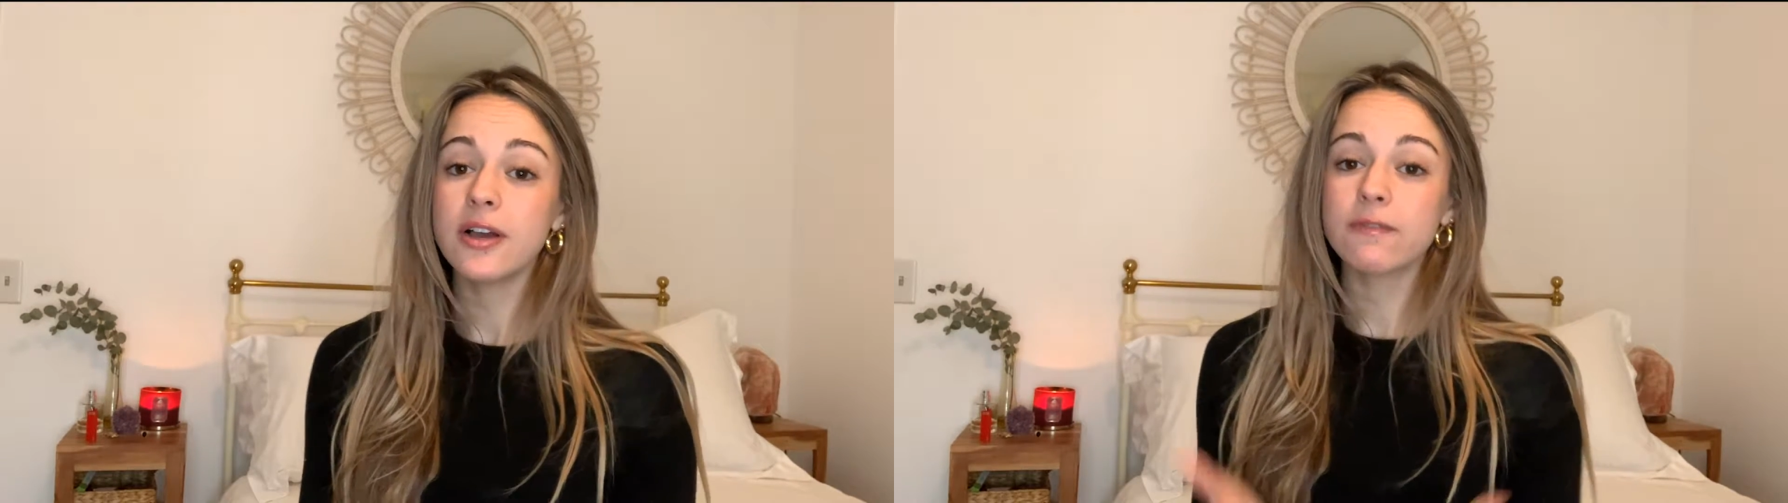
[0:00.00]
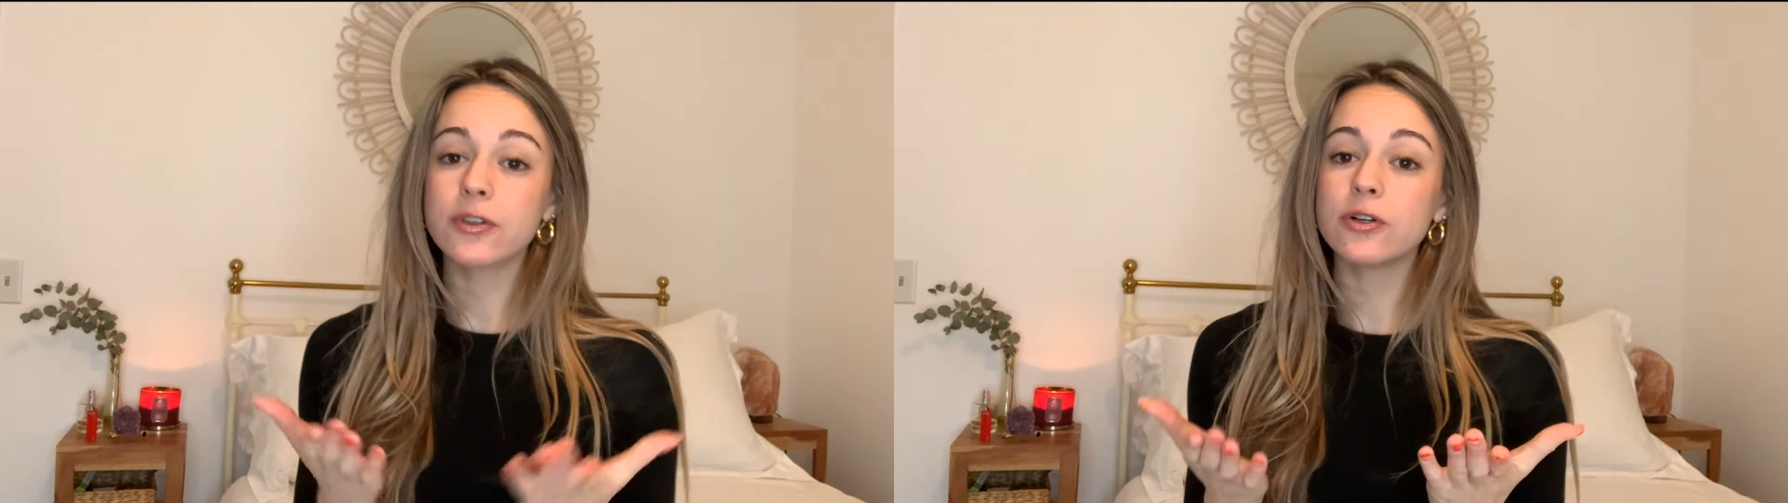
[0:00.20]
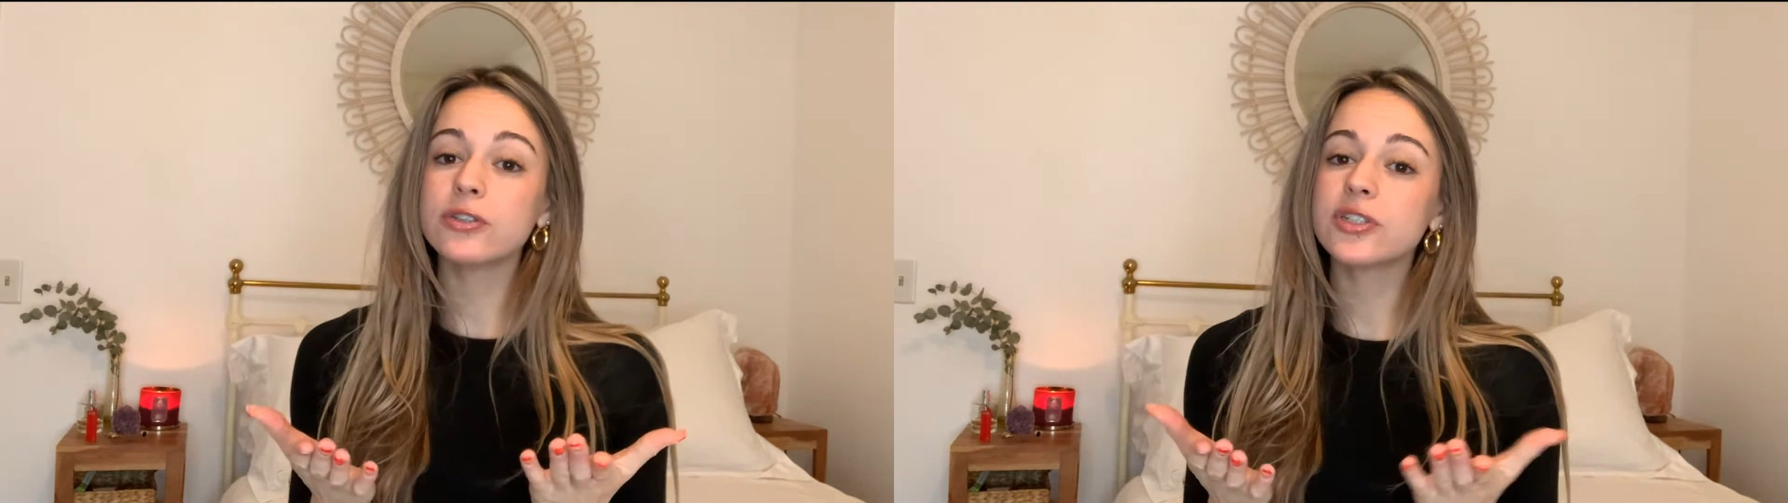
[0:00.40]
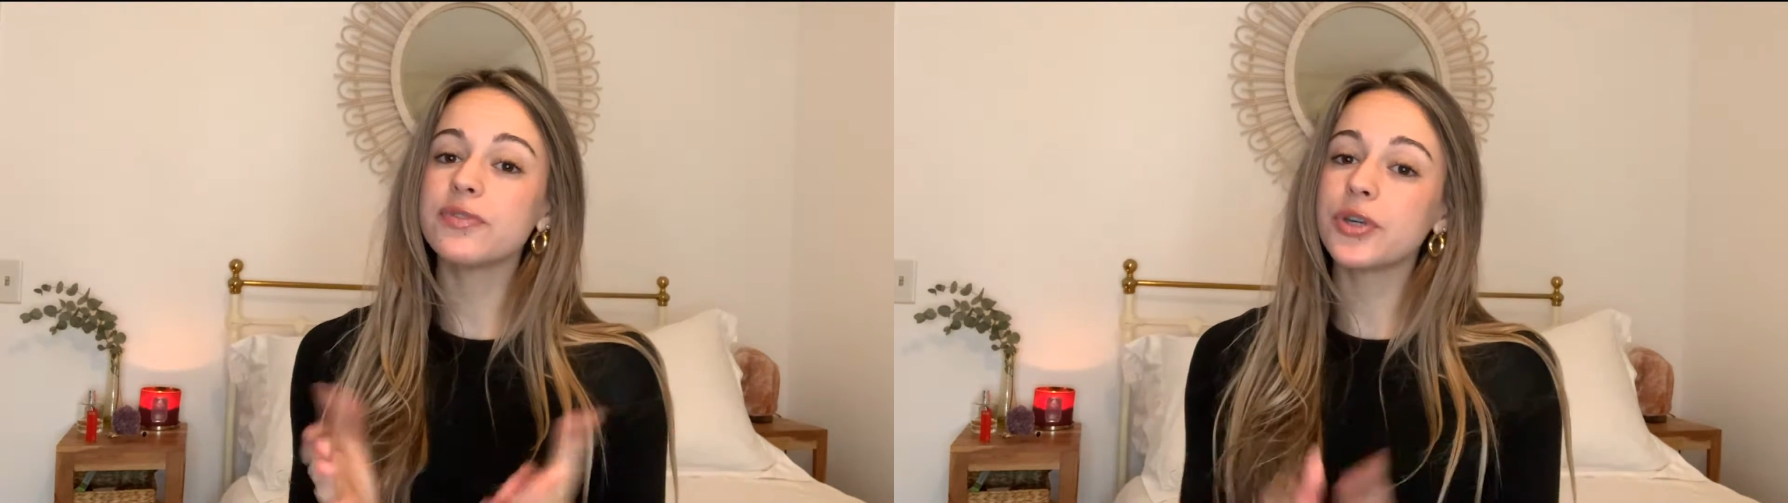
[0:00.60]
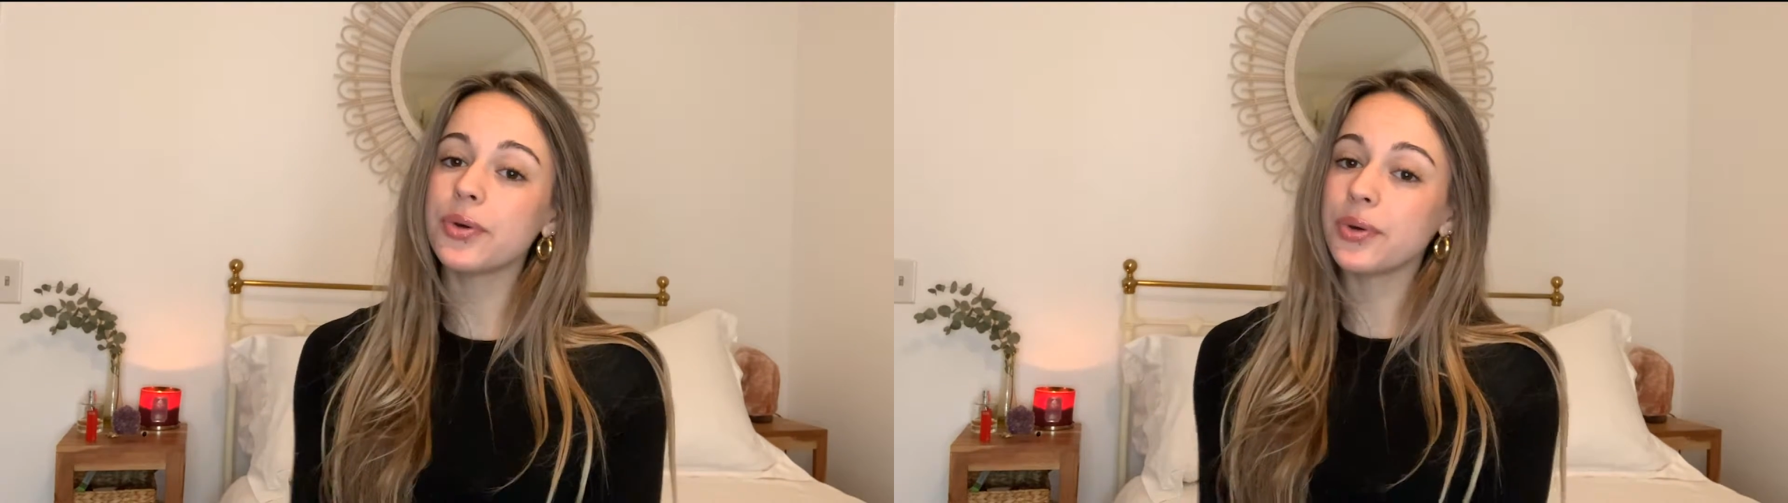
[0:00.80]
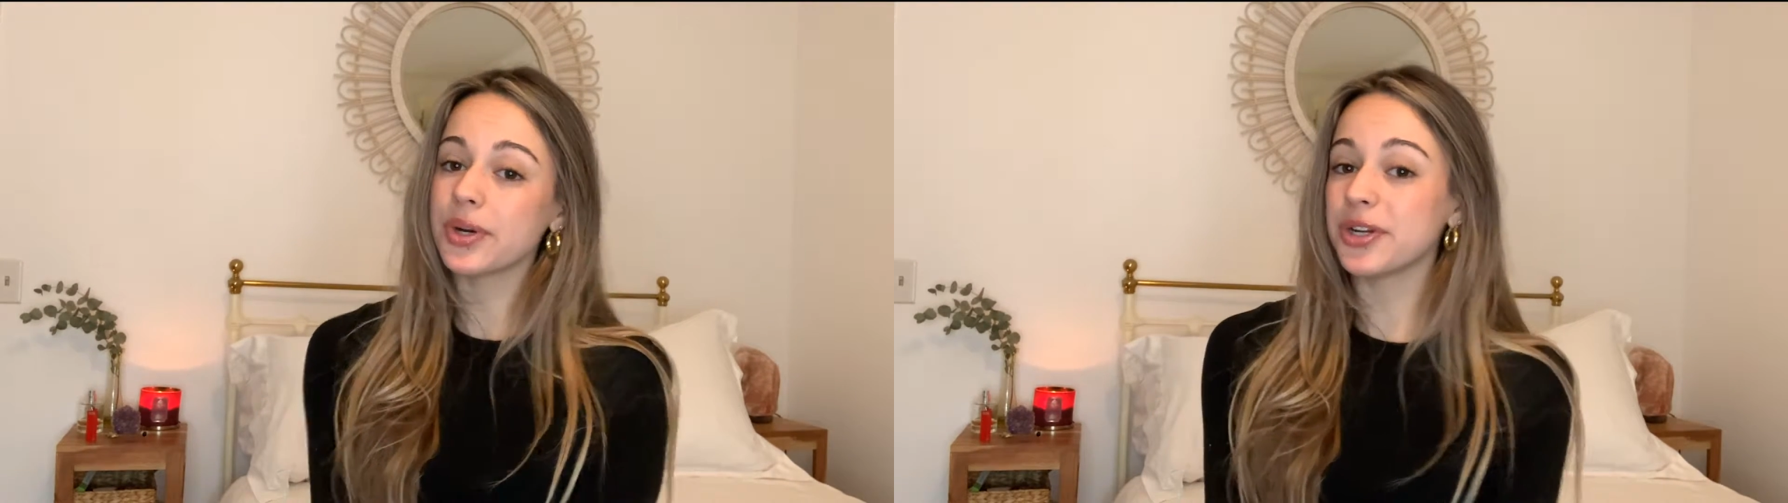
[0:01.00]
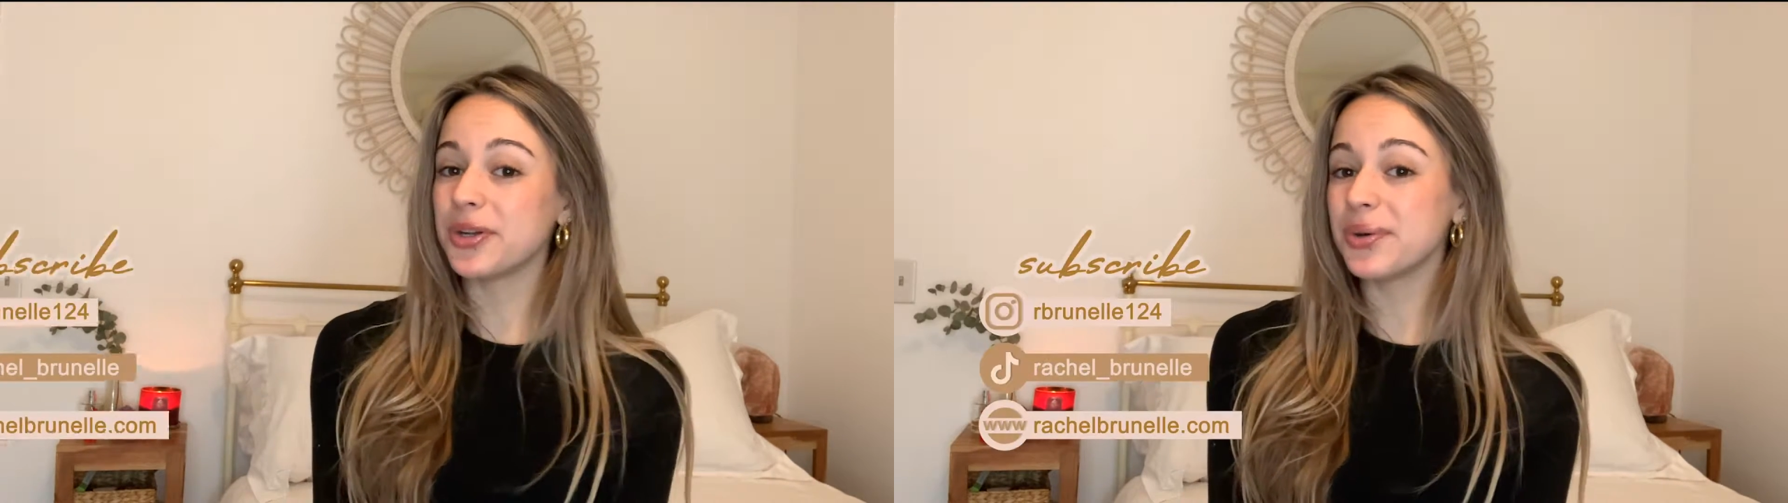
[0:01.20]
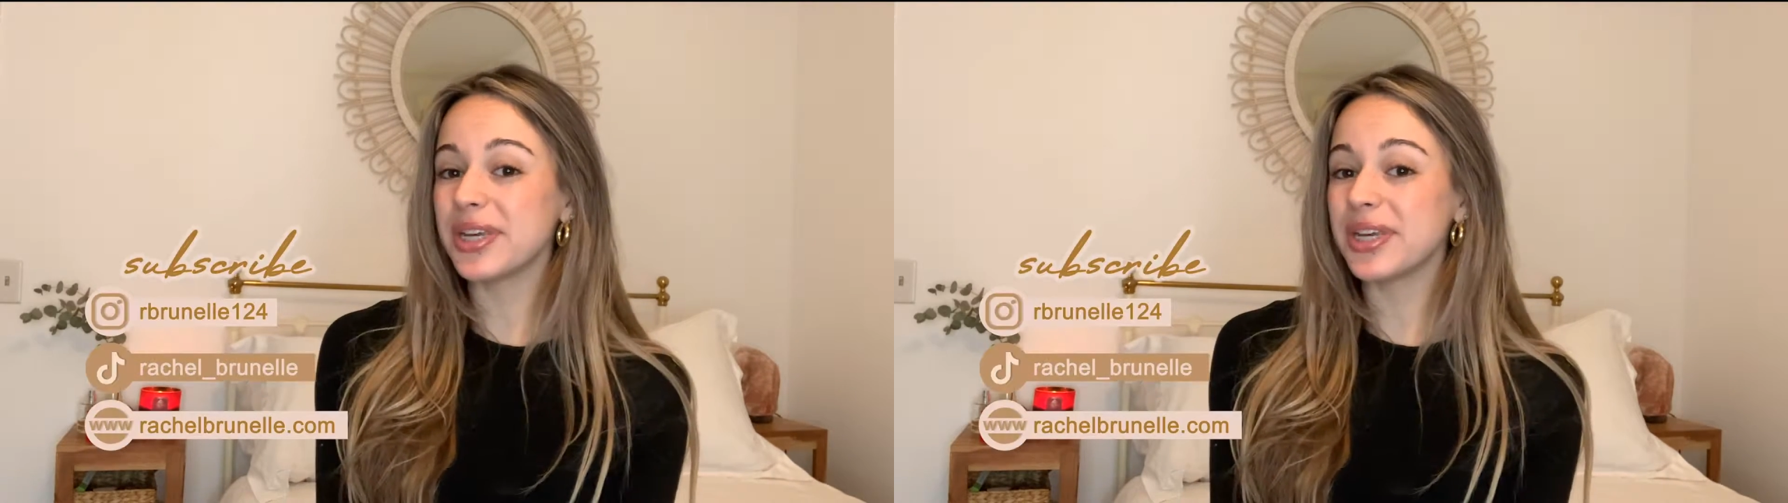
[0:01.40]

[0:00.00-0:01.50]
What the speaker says: For those of you who are new